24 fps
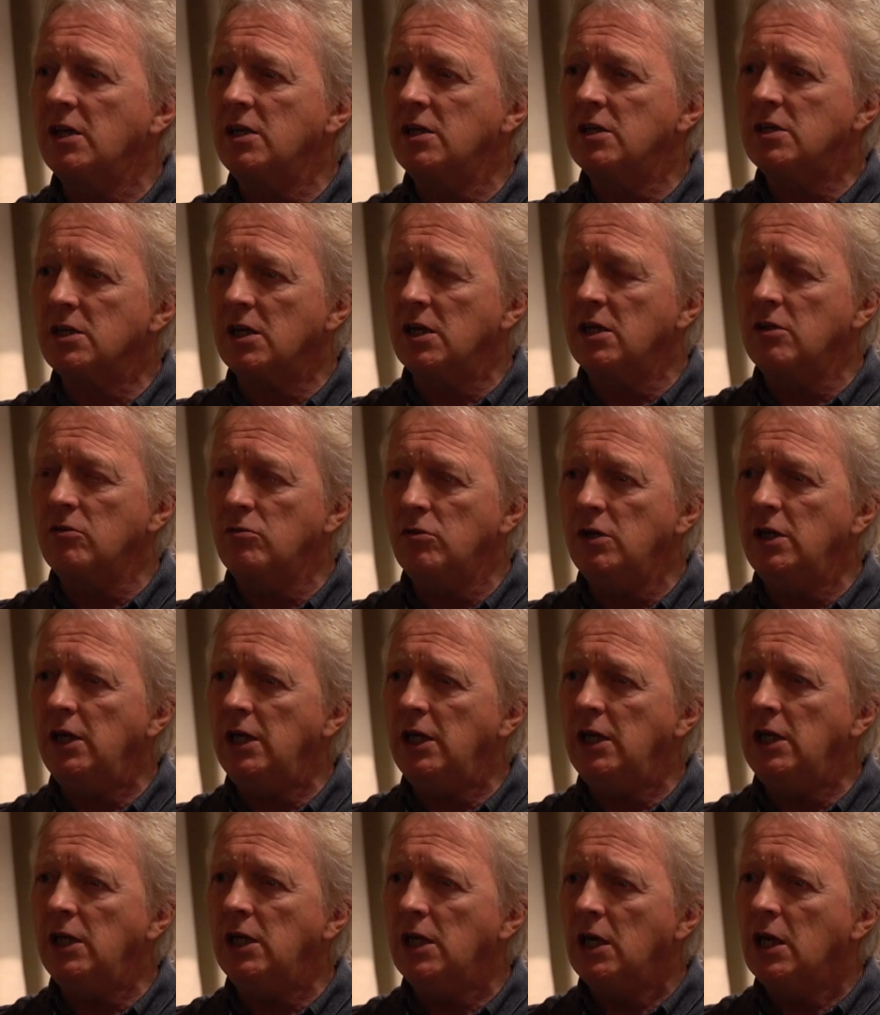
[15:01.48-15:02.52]
and
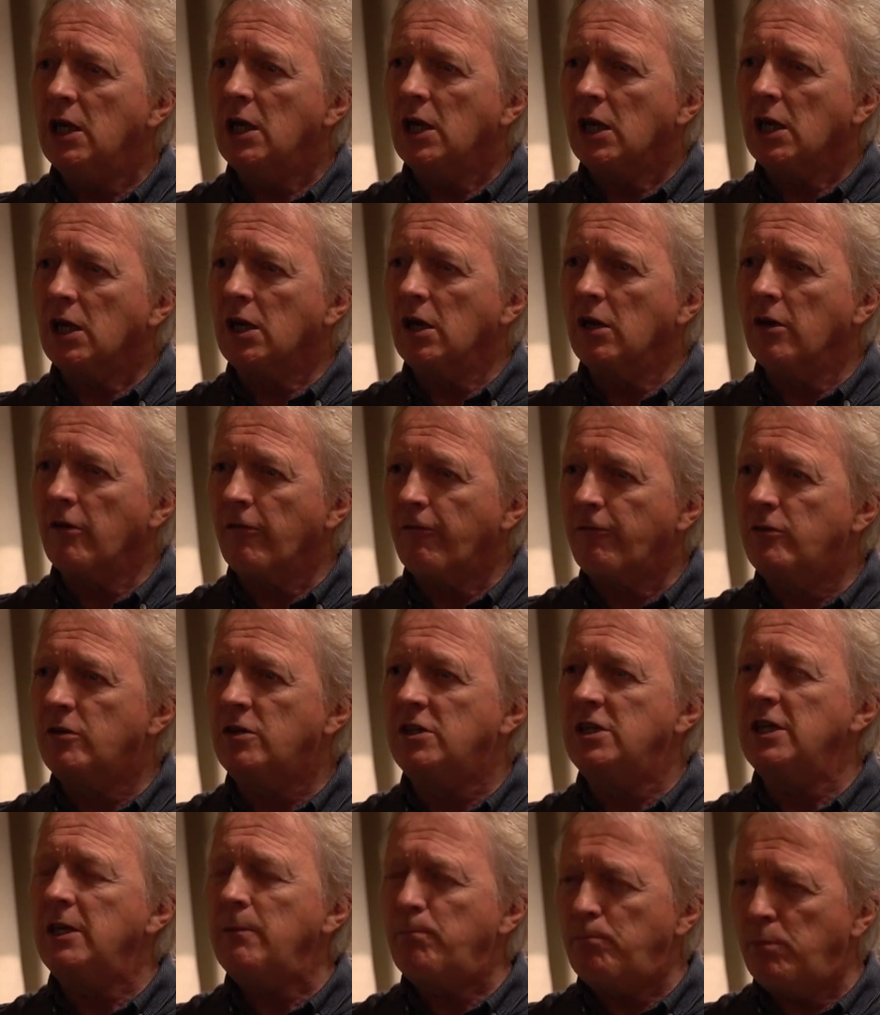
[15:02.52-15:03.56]
really kind of
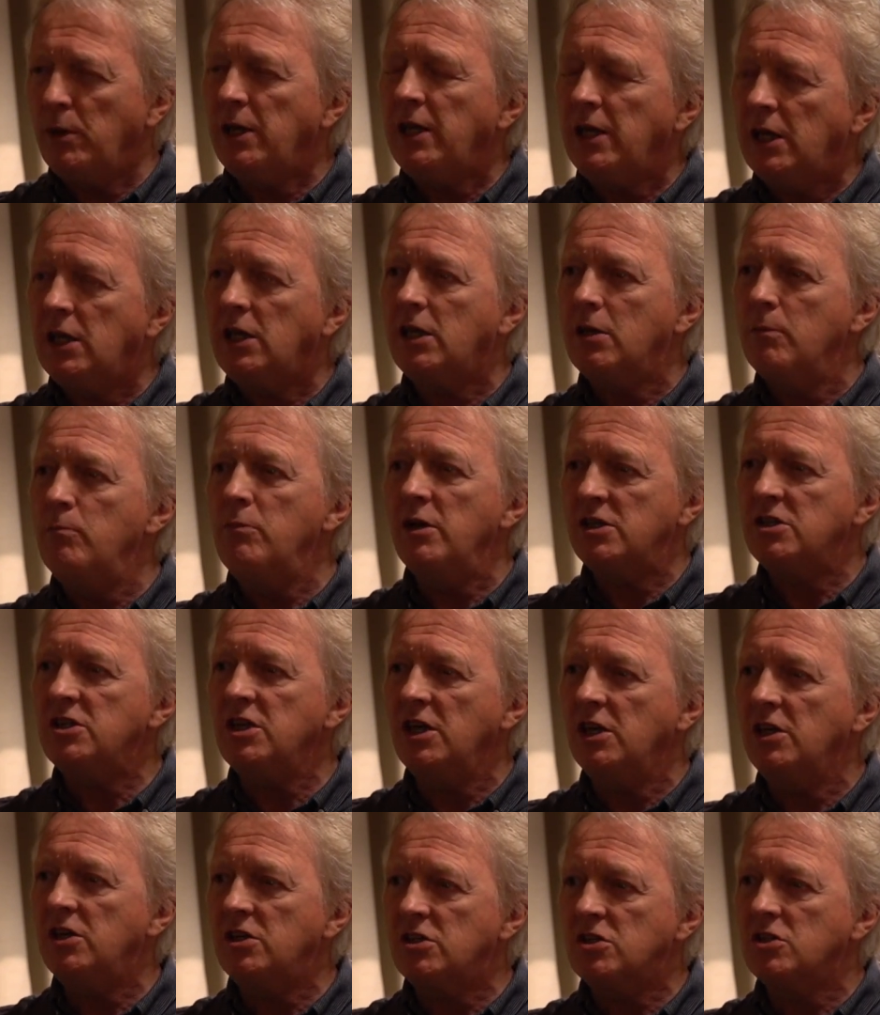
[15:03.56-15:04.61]
deeply
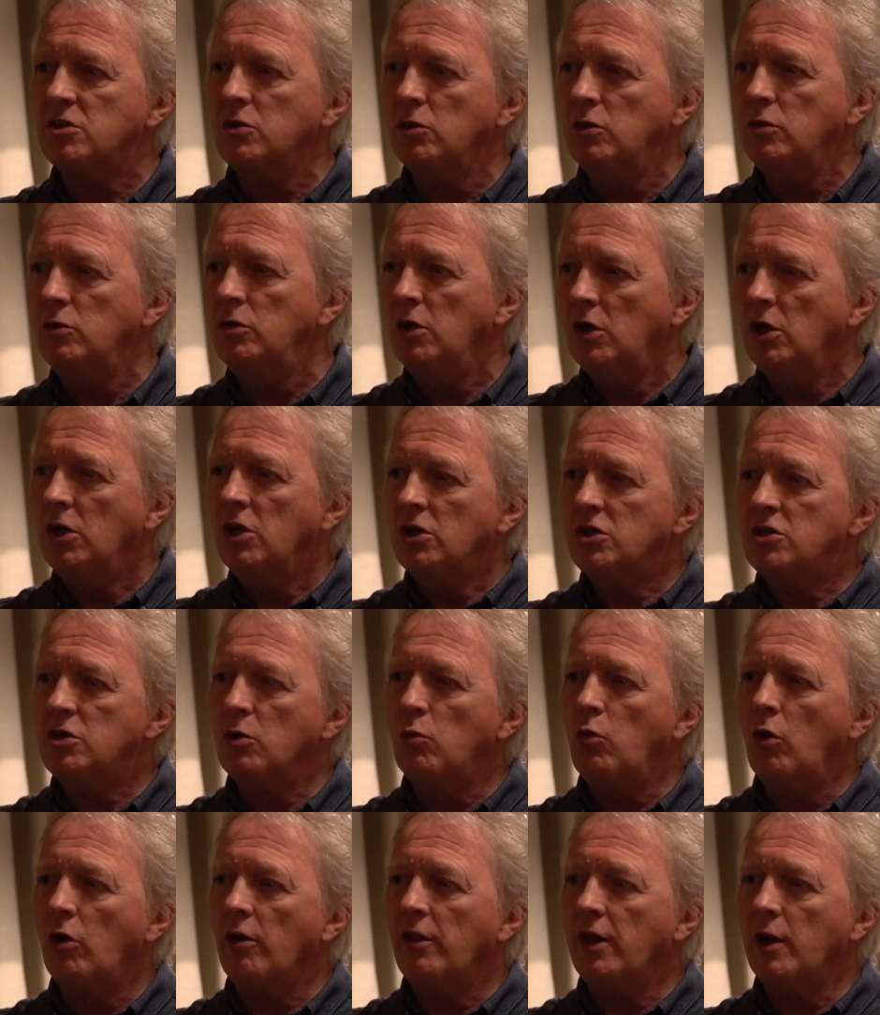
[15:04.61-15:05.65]
committed to
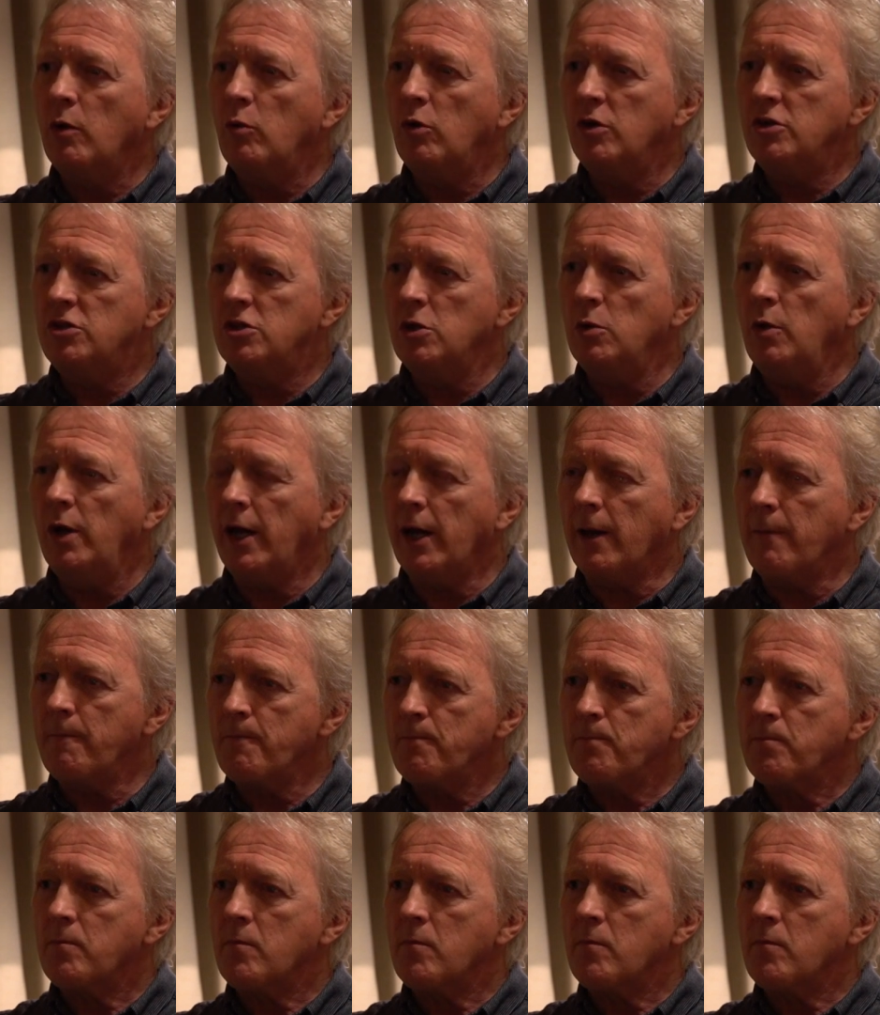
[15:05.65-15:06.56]
what they were doing,